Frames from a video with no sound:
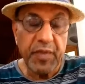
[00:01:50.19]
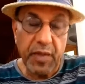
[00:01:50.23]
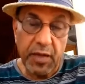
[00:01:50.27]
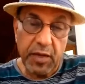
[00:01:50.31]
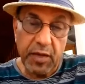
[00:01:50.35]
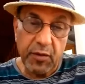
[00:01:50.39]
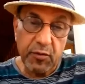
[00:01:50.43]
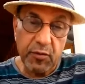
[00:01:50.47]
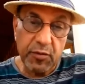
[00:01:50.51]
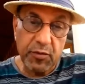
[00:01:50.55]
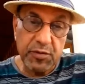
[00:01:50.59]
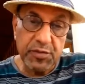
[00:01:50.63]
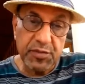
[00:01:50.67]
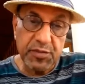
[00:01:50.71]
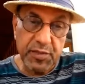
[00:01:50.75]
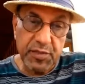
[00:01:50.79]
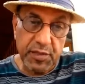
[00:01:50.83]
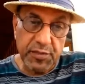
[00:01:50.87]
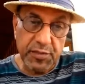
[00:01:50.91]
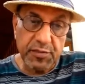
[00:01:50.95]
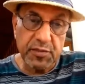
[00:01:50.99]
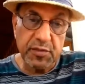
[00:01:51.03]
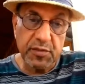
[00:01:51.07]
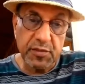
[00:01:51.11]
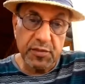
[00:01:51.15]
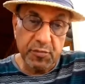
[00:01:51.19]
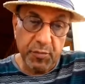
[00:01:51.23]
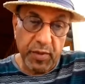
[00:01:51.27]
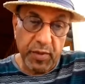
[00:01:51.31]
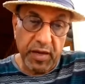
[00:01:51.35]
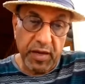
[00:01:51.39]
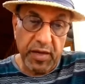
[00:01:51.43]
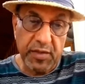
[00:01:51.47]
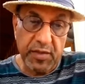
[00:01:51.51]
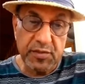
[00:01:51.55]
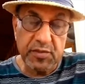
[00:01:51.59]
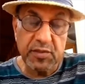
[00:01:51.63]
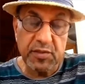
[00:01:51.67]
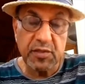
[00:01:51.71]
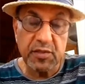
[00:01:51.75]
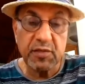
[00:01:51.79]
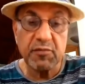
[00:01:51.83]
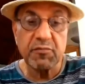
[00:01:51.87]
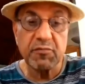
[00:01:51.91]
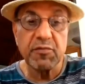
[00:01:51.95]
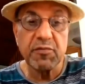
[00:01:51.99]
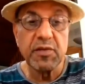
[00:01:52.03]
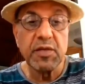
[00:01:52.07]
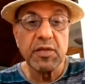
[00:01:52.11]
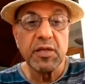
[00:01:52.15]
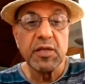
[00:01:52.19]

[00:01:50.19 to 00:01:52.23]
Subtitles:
I was tested positive.